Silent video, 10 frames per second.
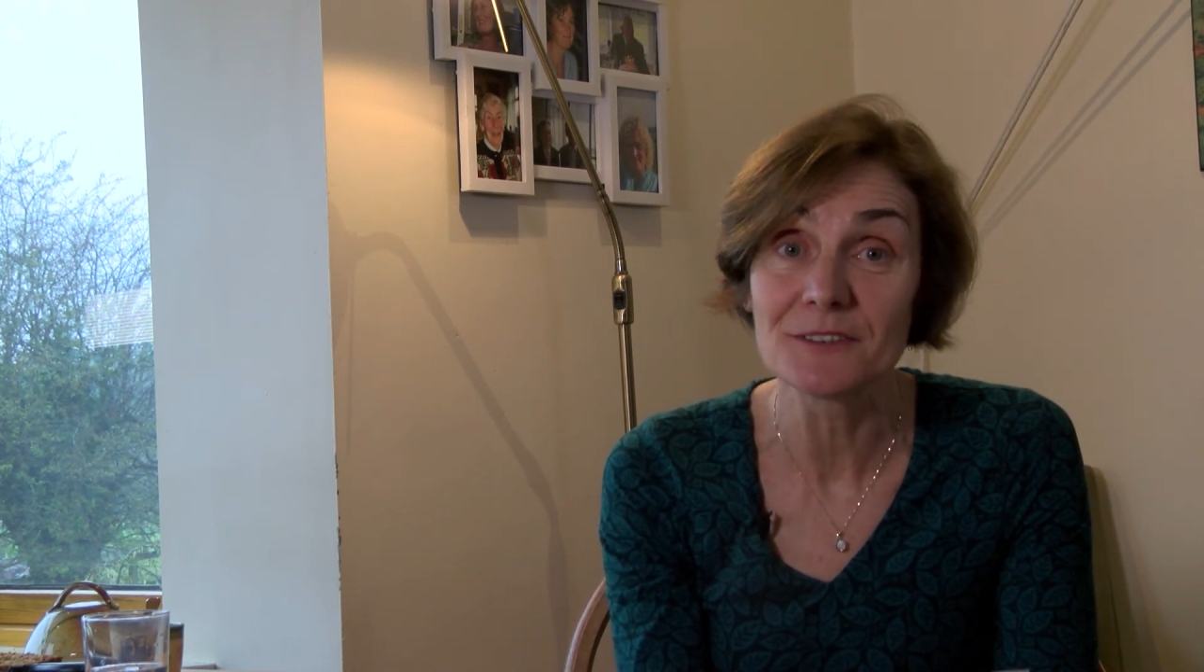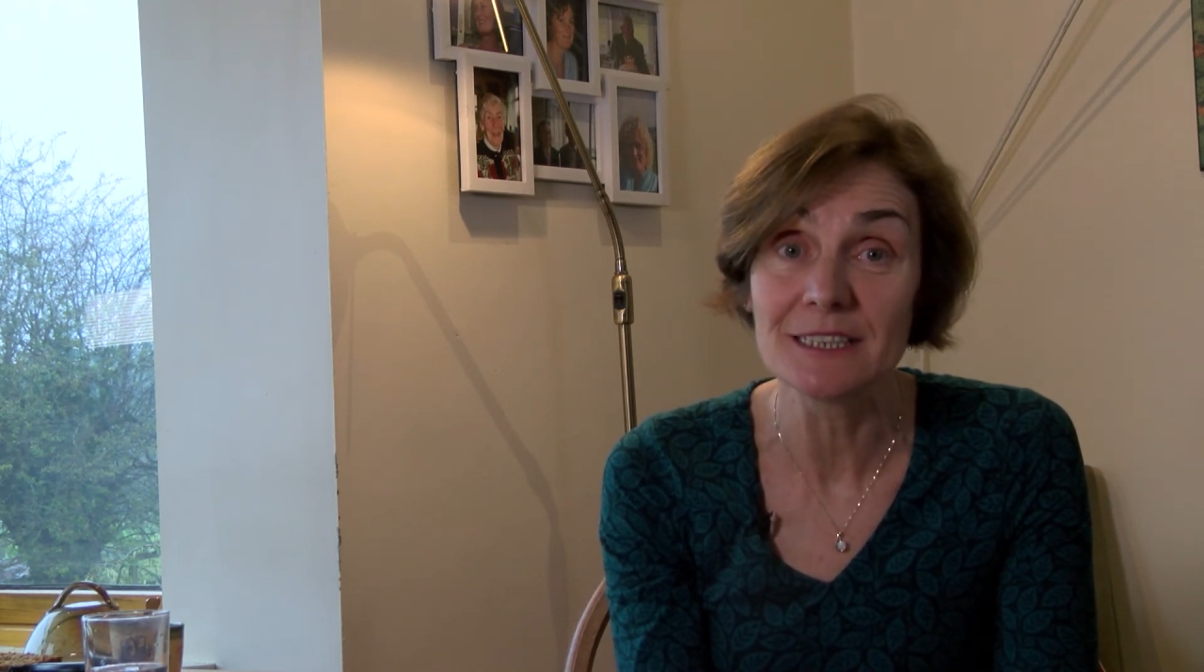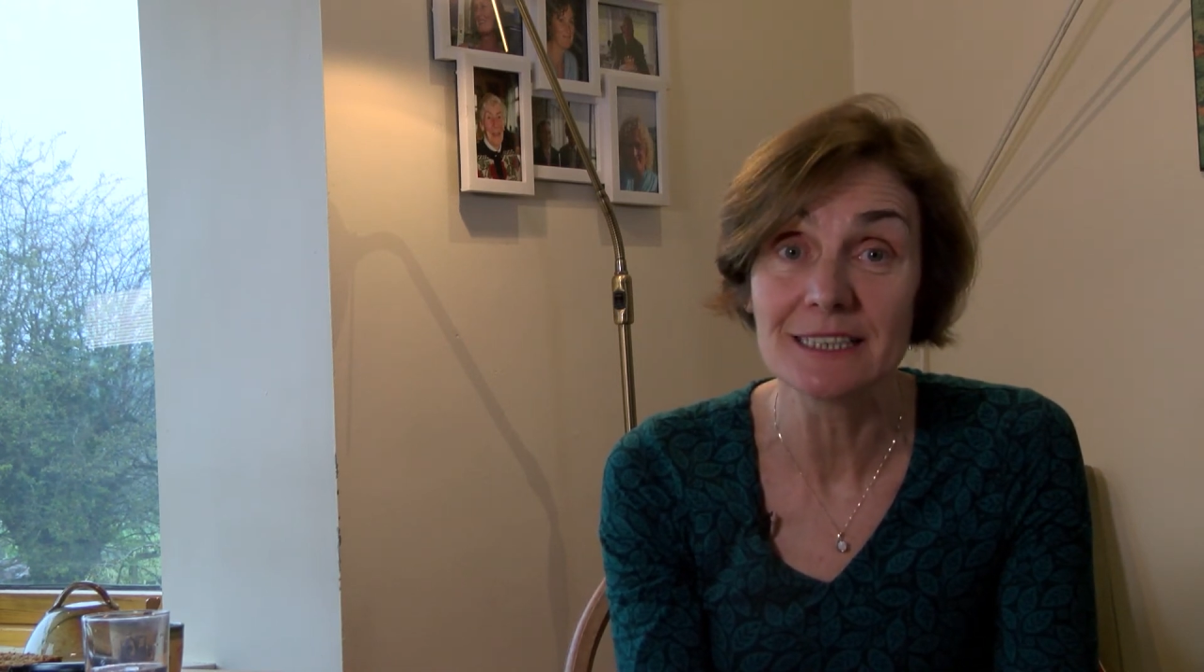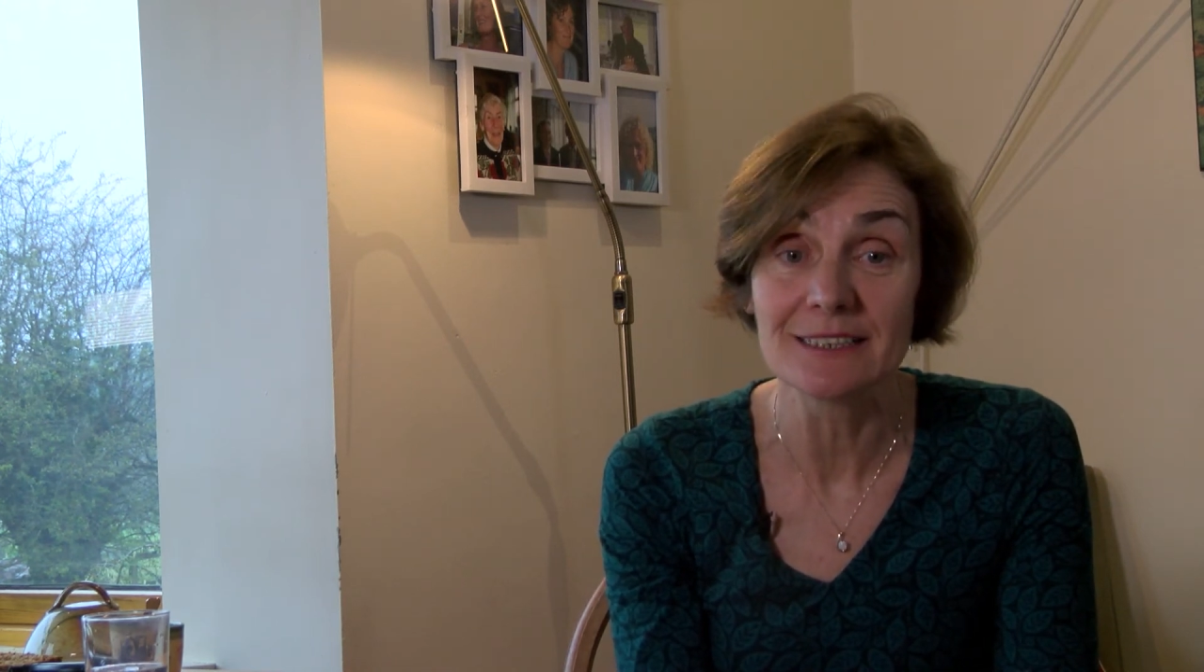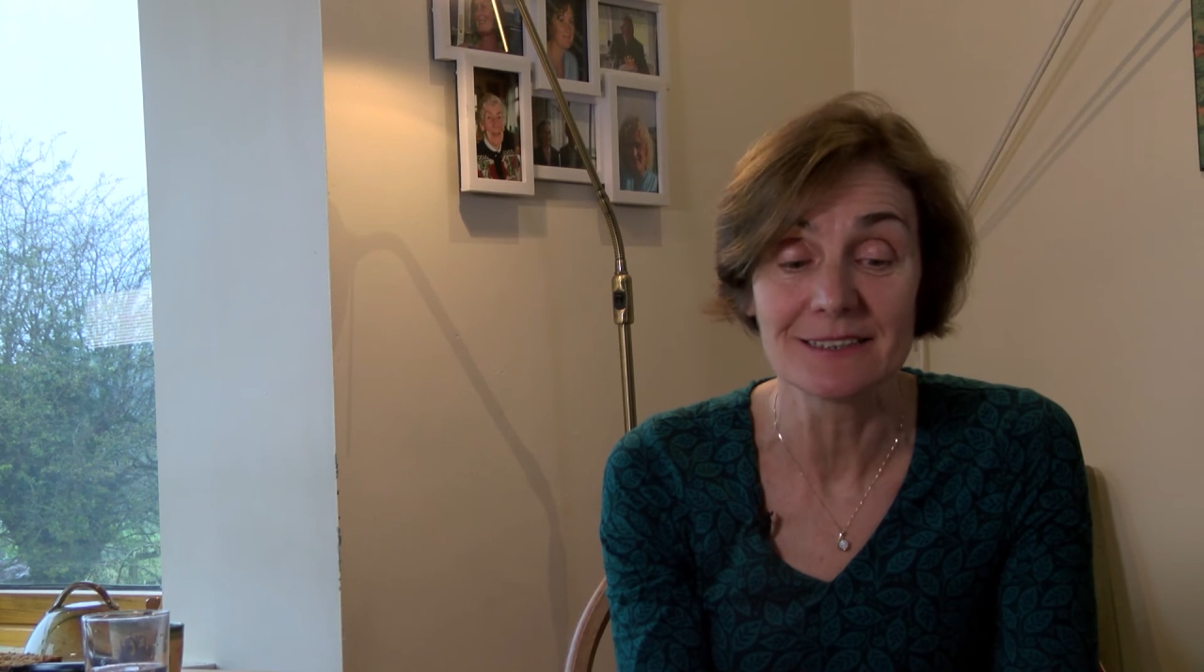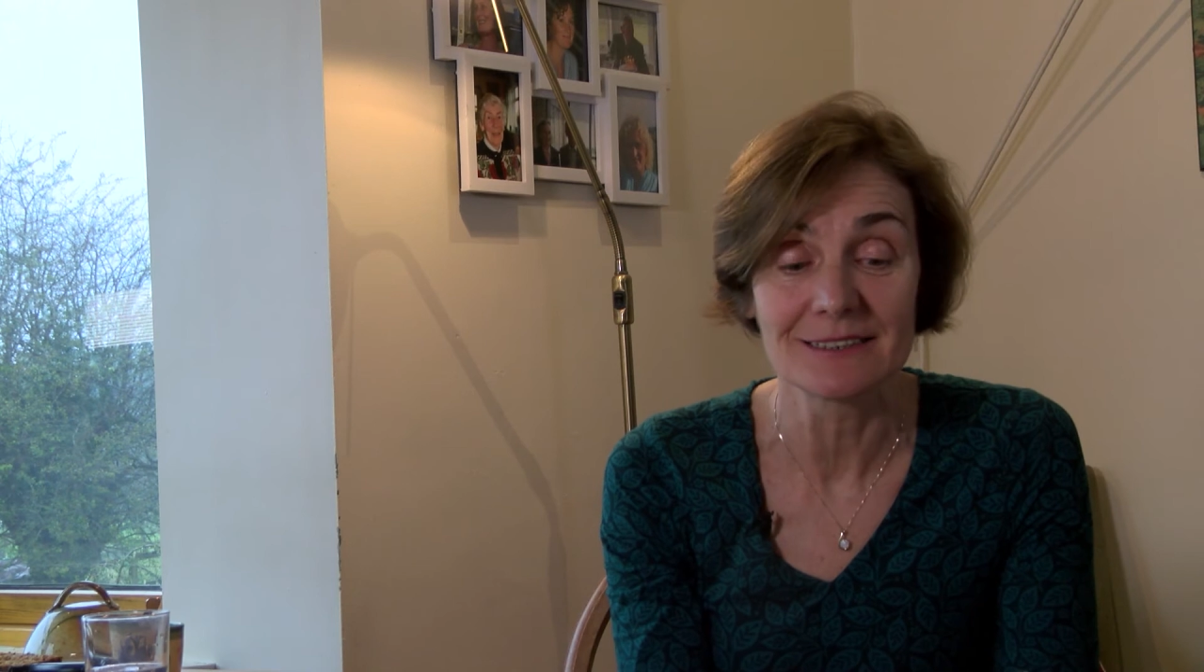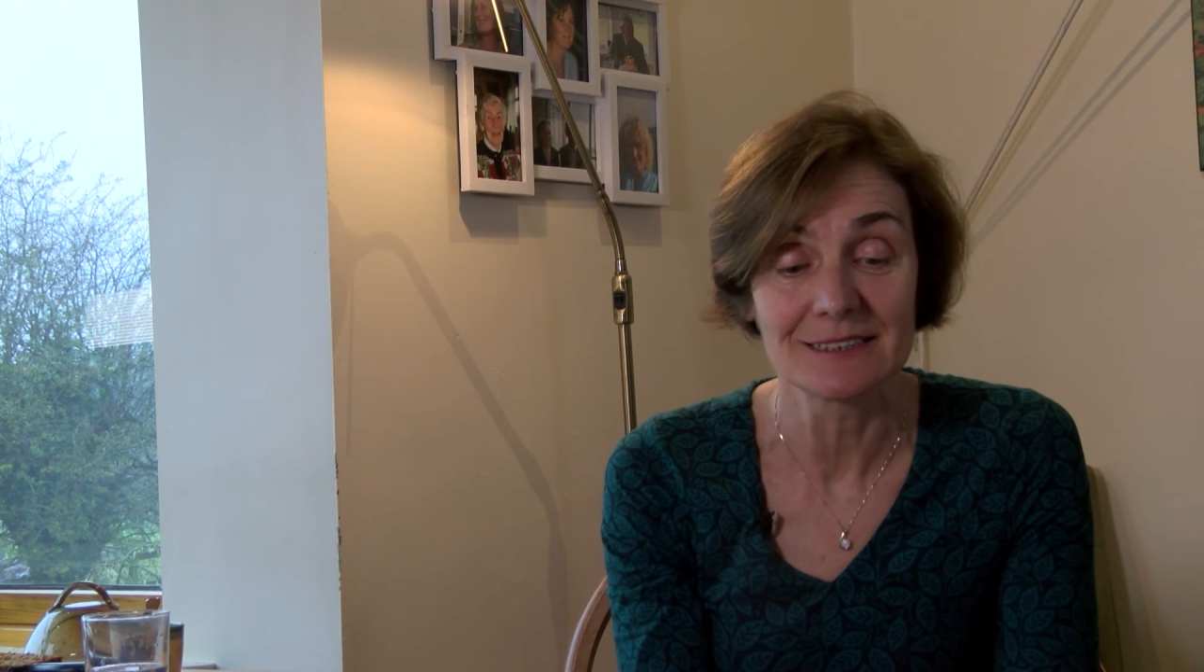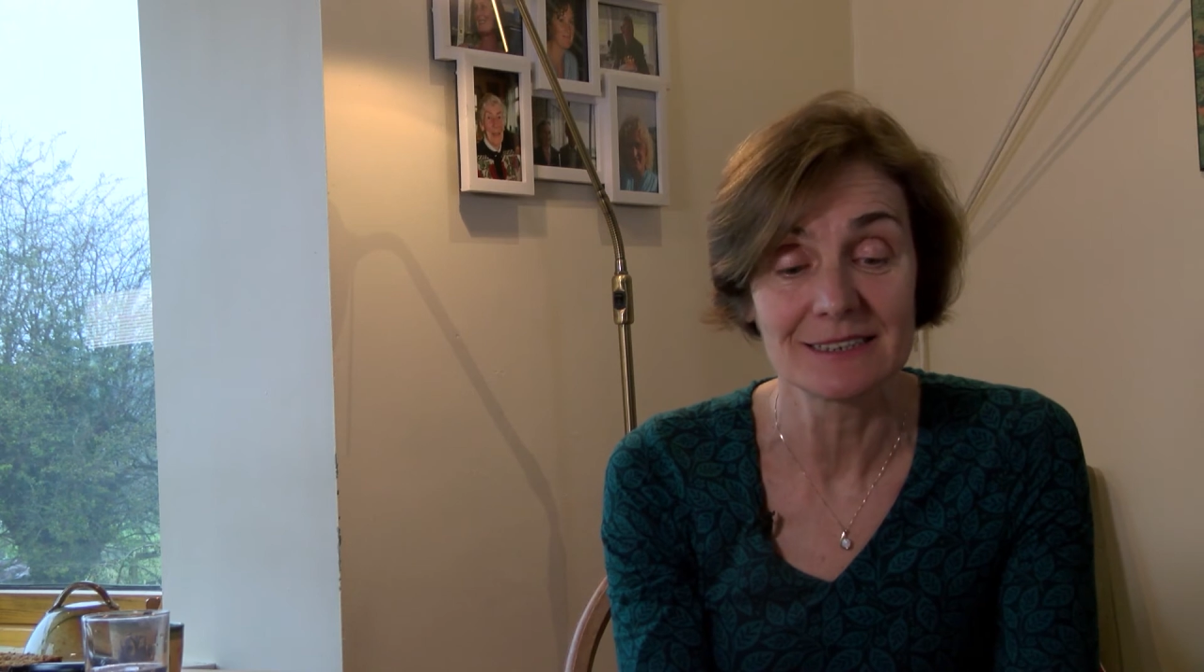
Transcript: field.